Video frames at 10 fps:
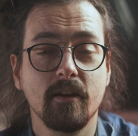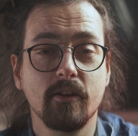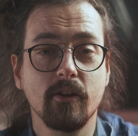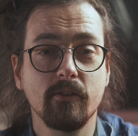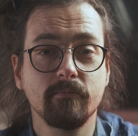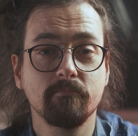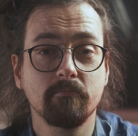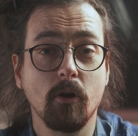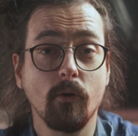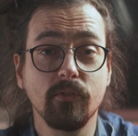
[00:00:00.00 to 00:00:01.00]
you know,
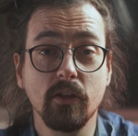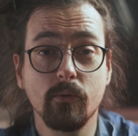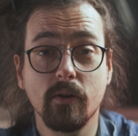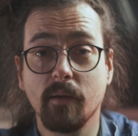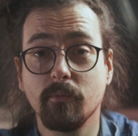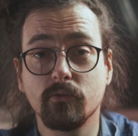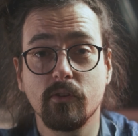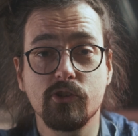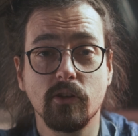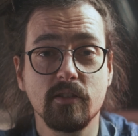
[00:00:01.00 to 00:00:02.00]
hopefully you were able to
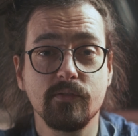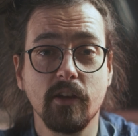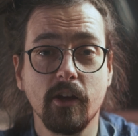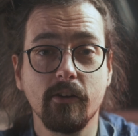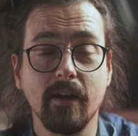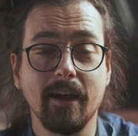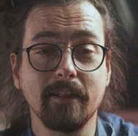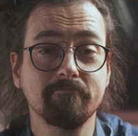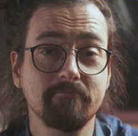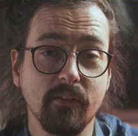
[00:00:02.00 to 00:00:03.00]
enjoy this video,
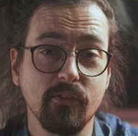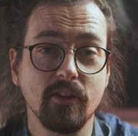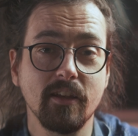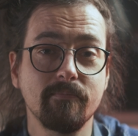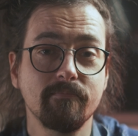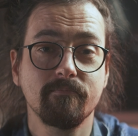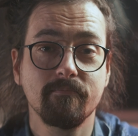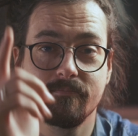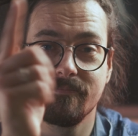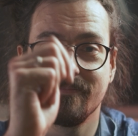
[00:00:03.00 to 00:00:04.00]
and if you did,
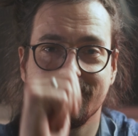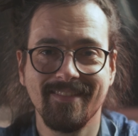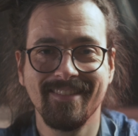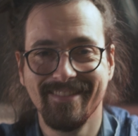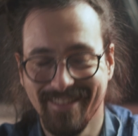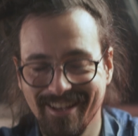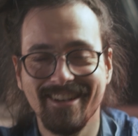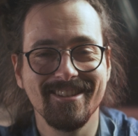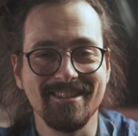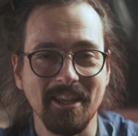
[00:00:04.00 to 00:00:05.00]

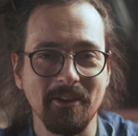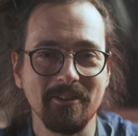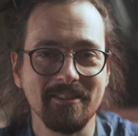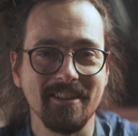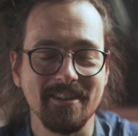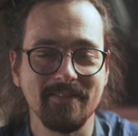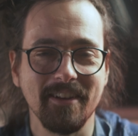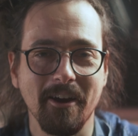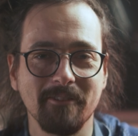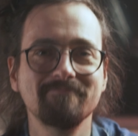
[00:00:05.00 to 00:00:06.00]
see you in the next
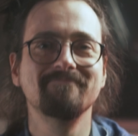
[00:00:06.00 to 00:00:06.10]
video.